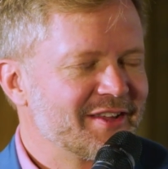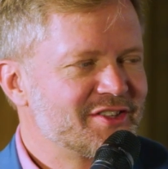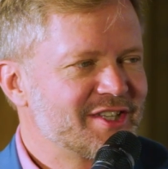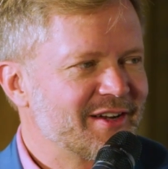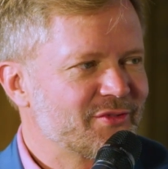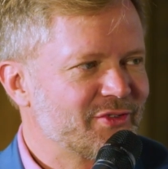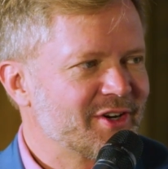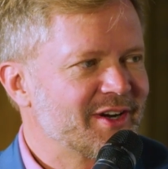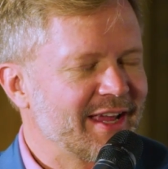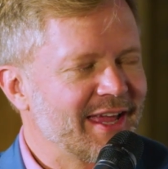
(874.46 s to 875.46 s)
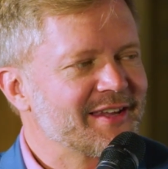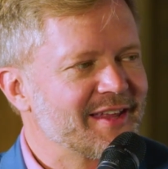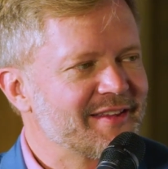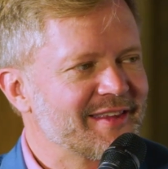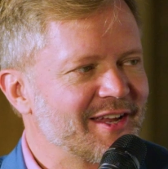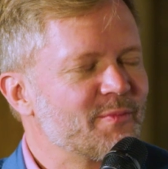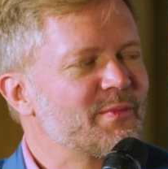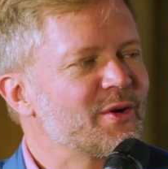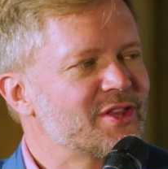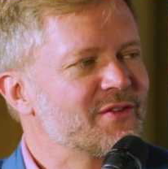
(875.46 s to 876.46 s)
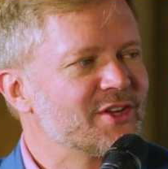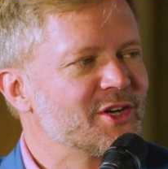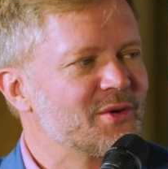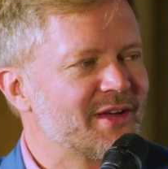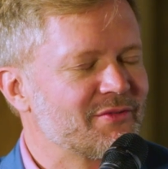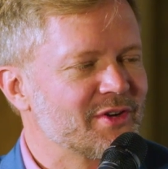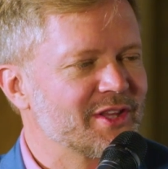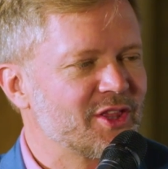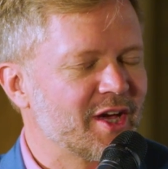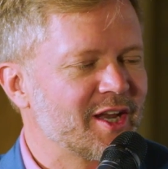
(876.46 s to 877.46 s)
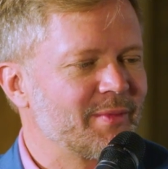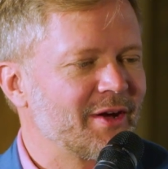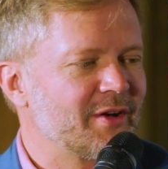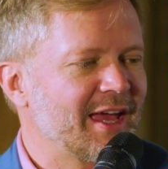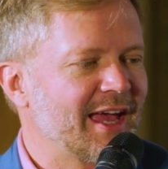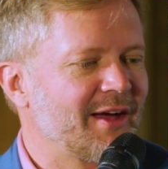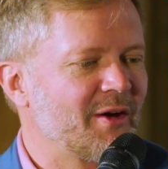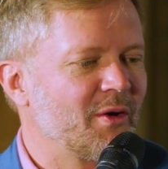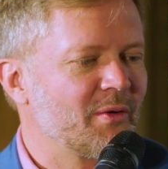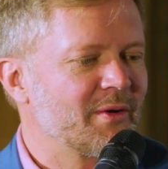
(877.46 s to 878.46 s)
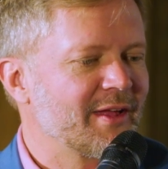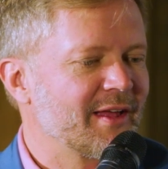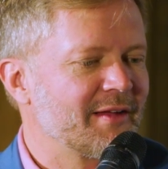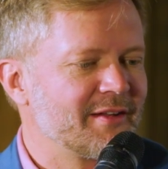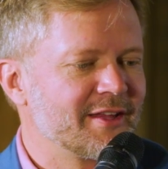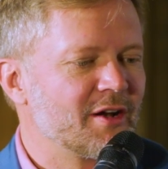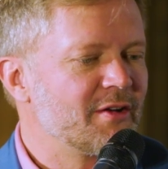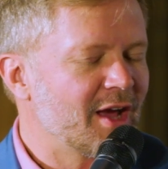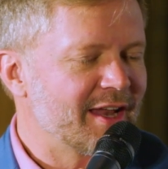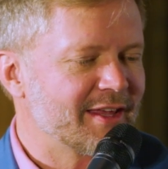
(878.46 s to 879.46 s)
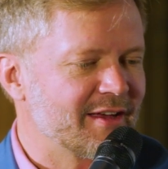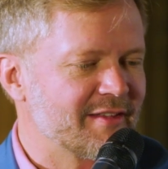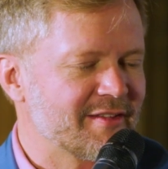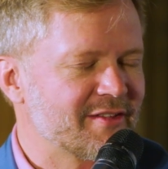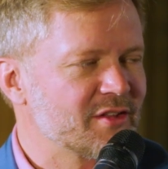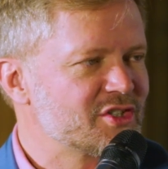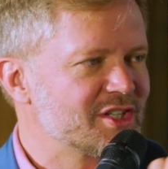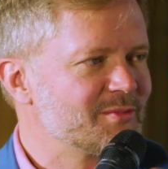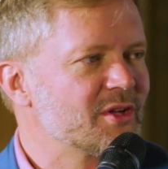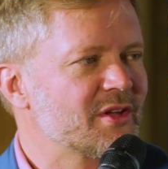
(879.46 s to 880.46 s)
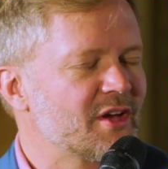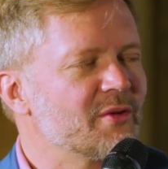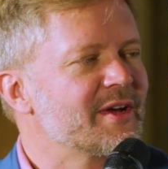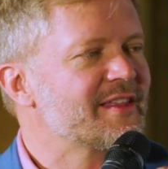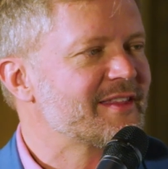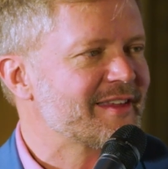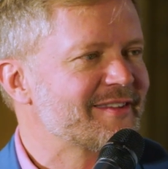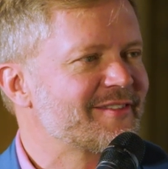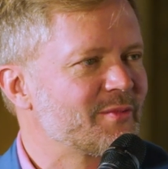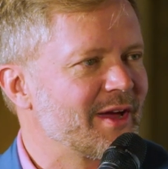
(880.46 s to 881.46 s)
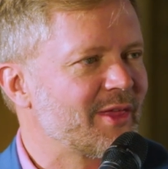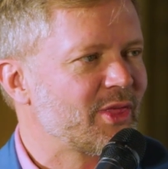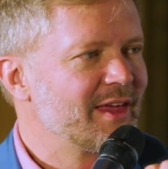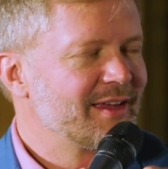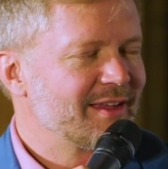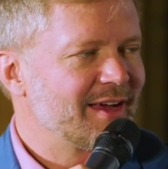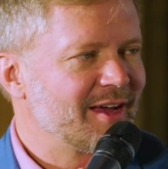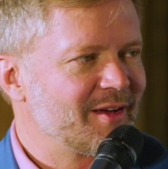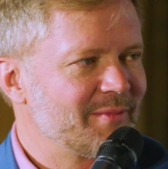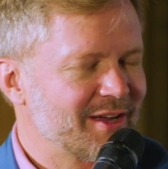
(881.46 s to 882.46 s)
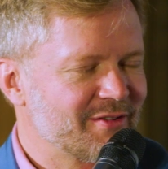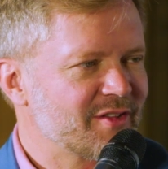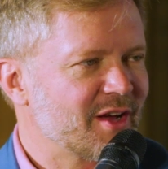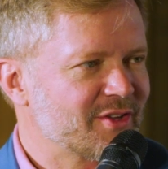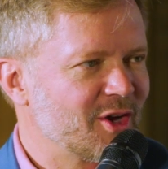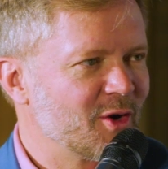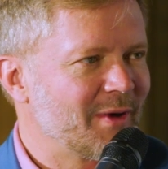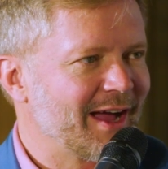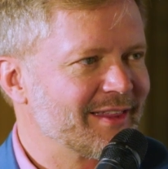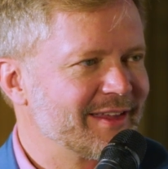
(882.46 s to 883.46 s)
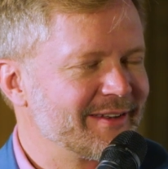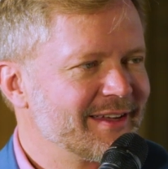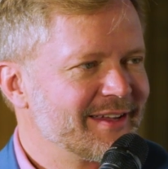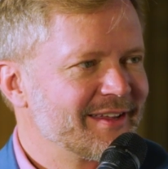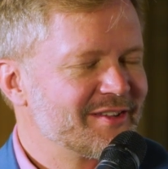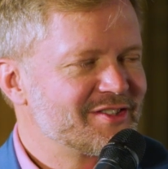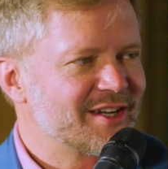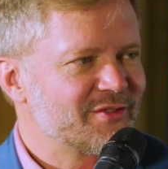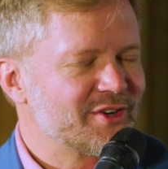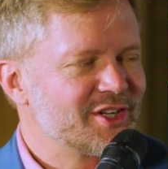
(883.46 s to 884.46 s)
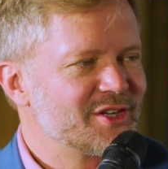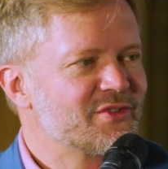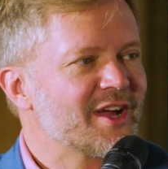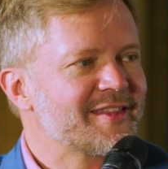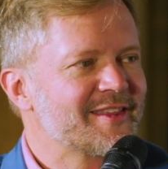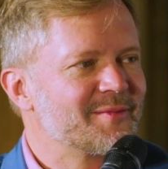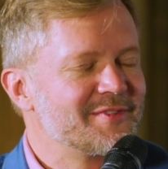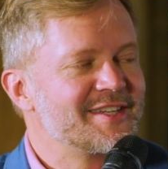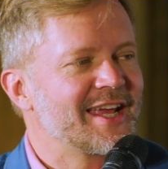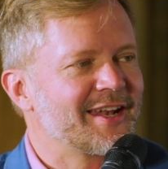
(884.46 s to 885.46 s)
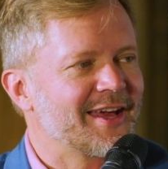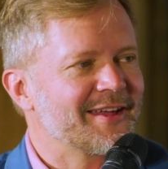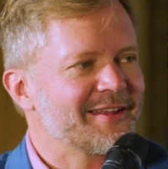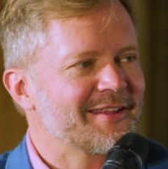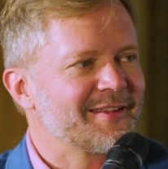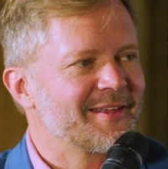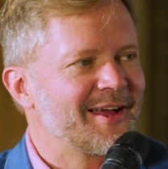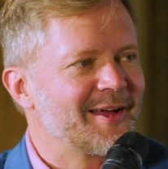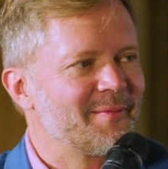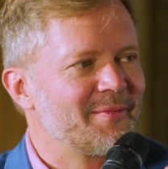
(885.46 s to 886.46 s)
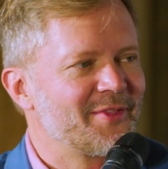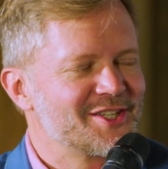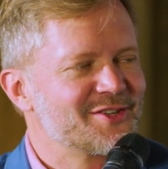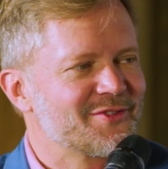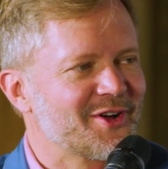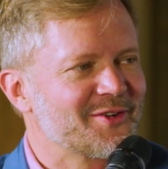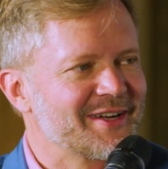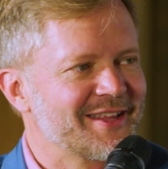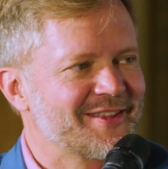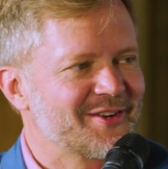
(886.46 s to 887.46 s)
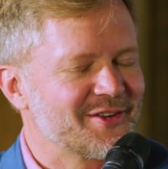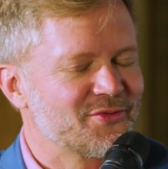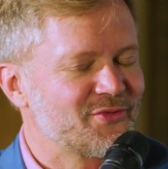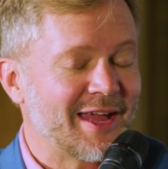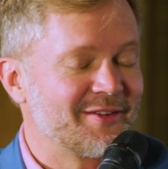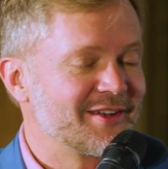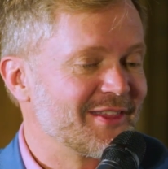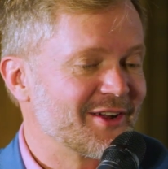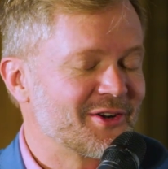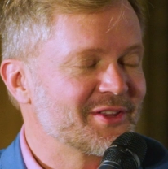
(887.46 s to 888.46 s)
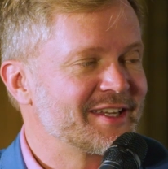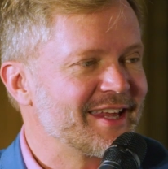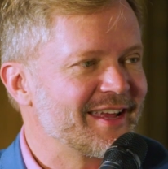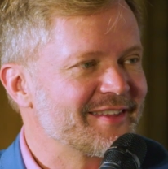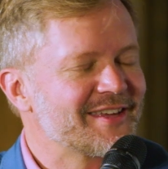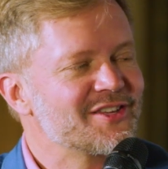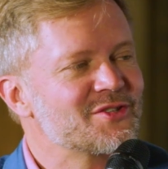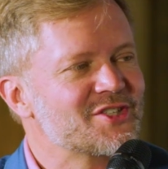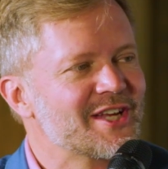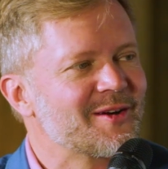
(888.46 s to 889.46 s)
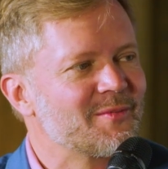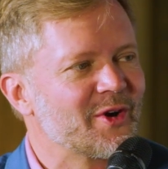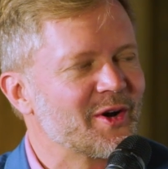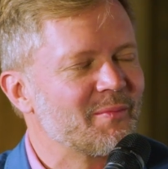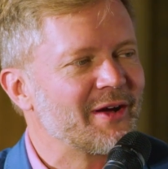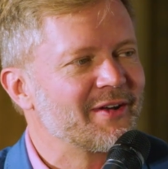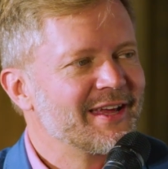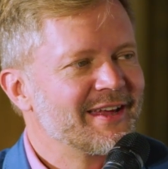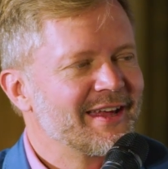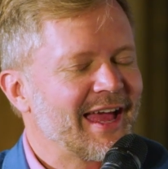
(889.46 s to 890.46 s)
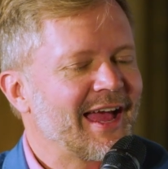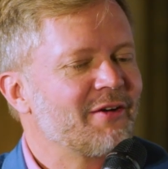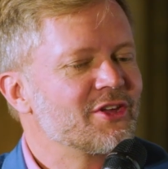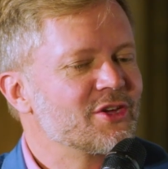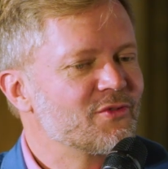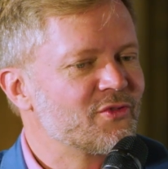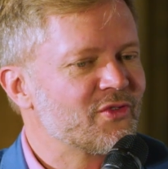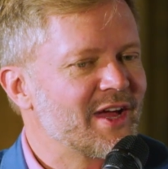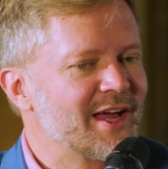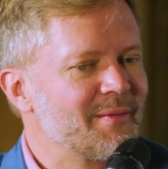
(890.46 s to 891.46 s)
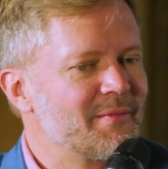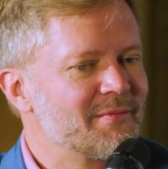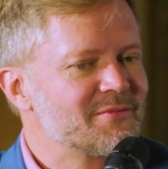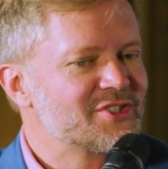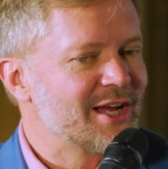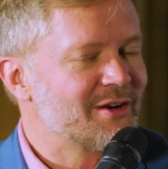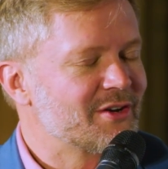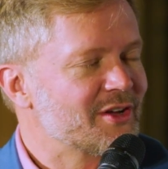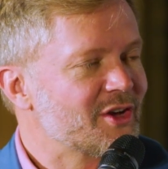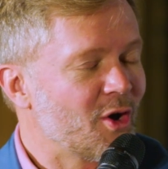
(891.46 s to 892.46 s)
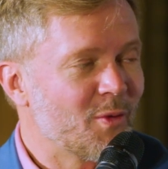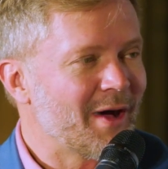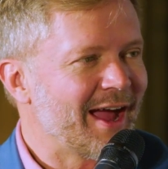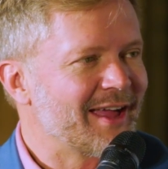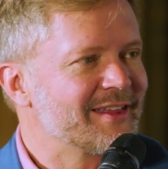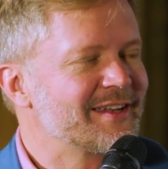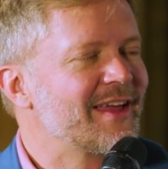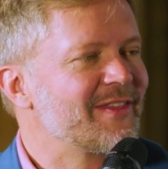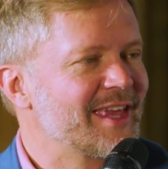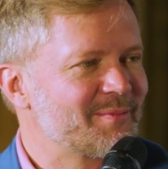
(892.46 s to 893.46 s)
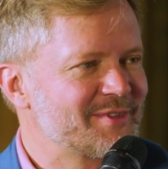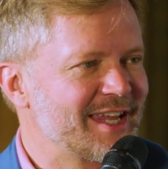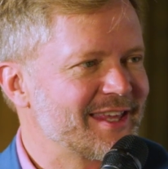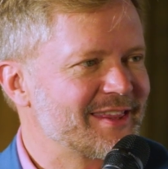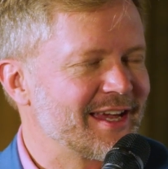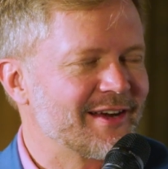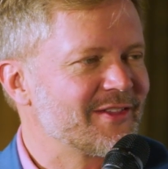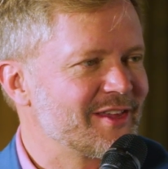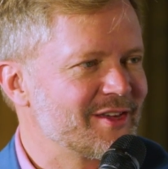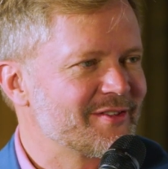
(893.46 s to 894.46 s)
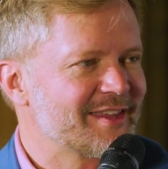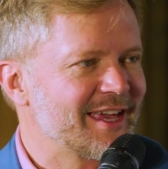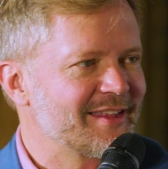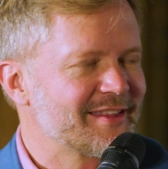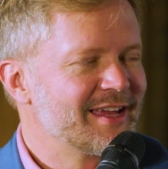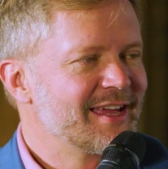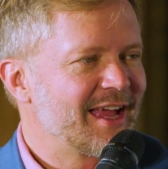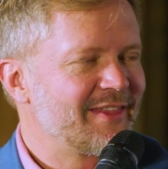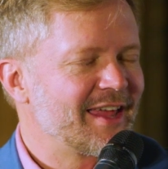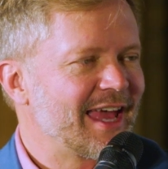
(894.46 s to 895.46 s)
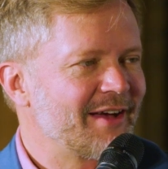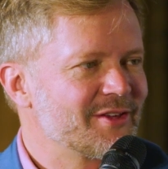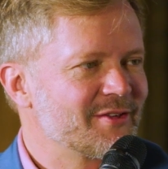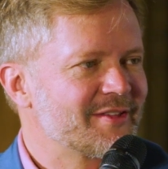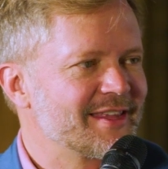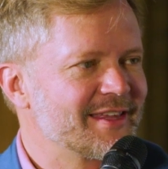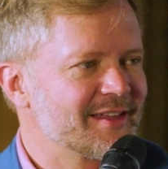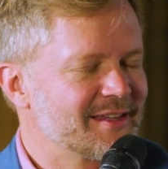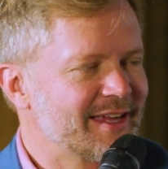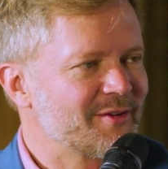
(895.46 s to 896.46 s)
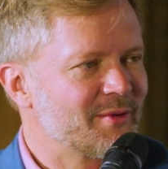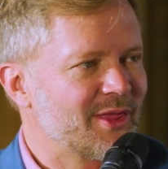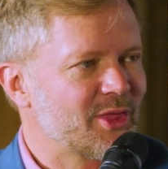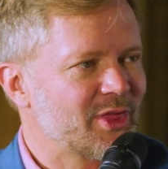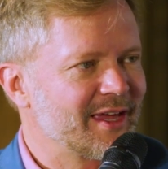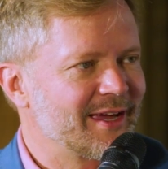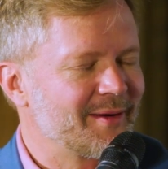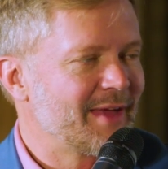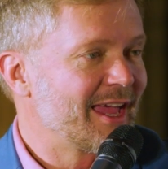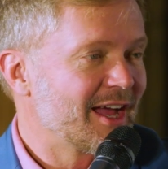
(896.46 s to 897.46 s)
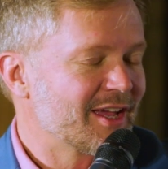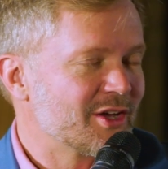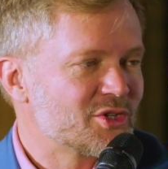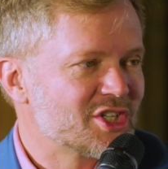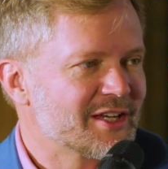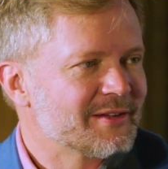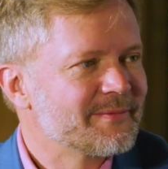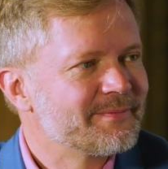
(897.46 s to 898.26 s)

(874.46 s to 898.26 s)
Jennifer and Lesley, I know both of you have really thought about how Nadia as a solution will coexist with Microsoft Copilot. And Jennifer, you've got some data that you've already sort of found in the early days. Can you share more about how you've shared Copilot and the uptake there and the use case, and then how you see the link with AI coaching?